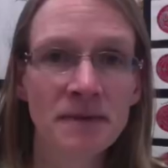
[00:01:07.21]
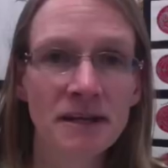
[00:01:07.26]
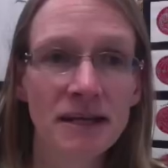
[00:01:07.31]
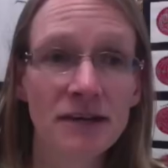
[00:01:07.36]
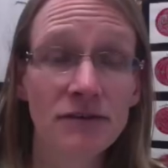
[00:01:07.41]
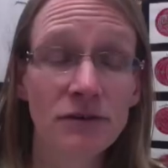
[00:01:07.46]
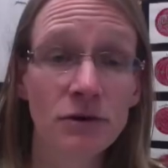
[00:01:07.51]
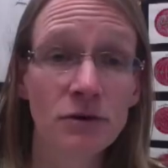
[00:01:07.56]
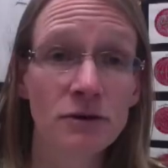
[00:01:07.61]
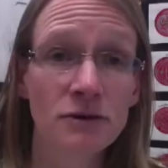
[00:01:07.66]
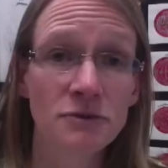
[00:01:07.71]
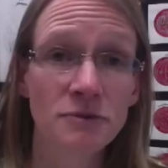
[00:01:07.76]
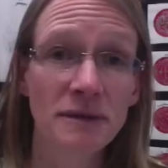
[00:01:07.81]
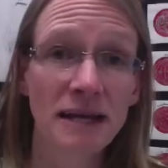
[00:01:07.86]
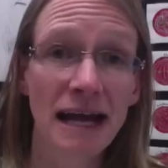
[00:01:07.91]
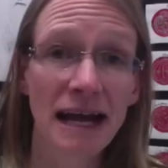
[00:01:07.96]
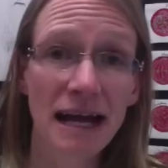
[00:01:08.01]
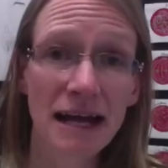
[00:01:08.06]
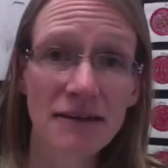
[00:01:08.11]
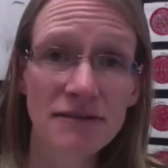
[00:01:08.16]
If, of course, we
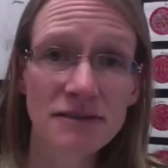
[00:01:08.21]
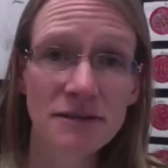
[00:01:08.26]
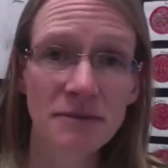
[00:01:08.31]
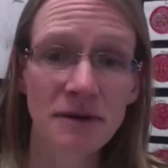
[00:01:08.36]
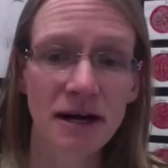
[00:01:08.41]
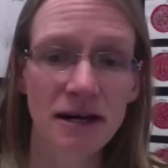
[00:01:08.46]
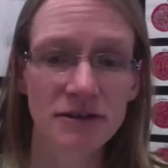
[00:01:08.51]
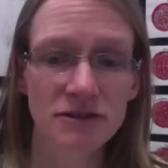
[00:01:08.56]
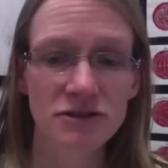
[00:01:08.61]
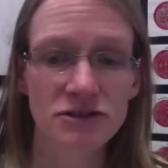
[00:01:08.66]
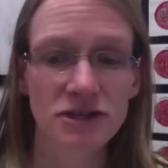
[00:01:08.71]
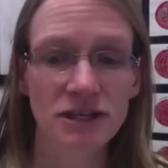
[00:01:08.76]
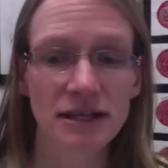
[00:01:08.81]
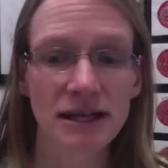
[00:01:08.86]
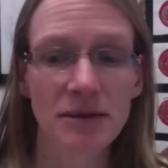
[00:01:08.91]
have some oxygen,